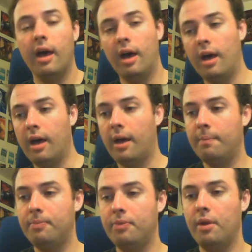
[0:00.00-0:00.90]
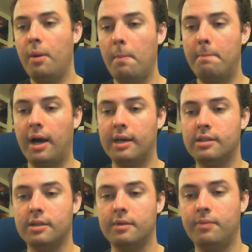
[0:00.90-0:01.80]

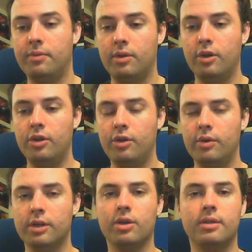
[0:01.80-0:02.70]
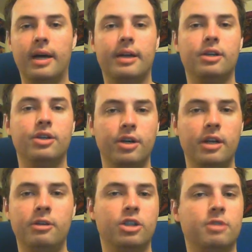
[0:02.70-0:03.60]
But units are not
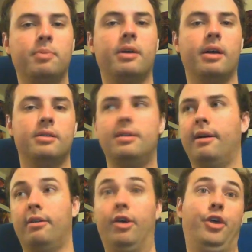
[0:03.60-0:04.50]
good just because they're